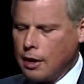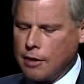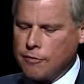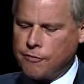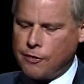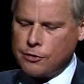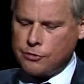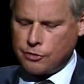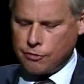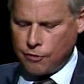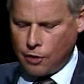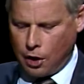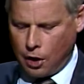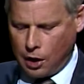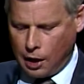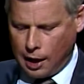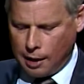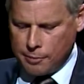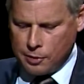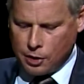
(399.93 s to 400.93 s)
First of all,
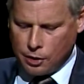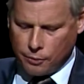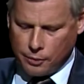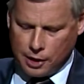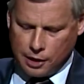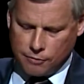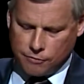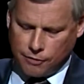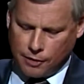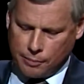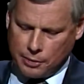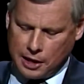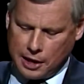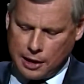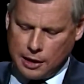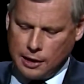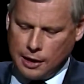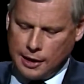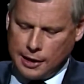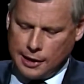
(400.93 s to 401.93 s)
I'm going to read from the
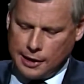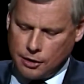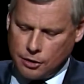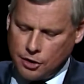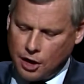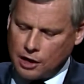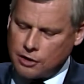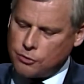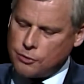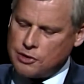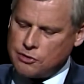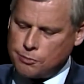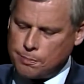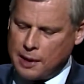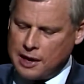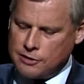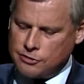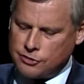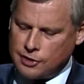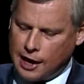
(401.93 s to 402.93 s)
Introductory
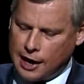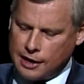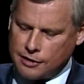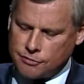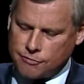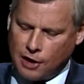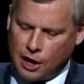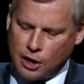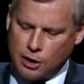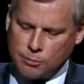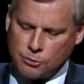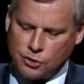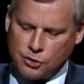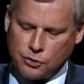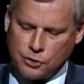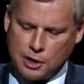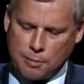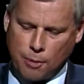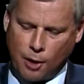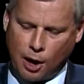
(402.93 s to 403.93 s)
Space Science, Volume 2,
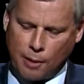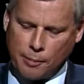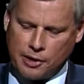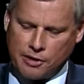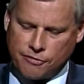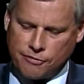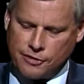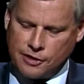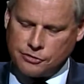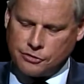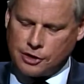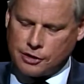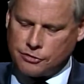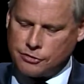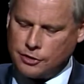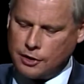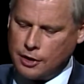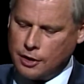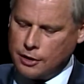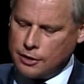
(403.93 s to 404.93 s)
Department of Physics,
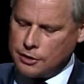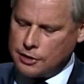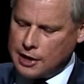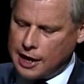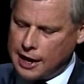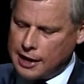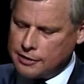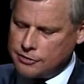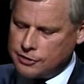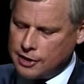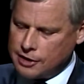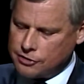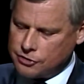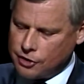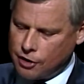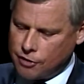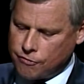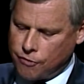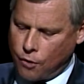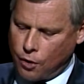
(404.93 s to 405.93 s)
United States
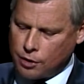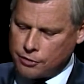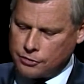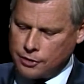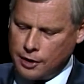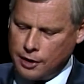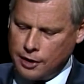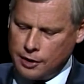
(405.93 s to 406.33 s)
Air Force.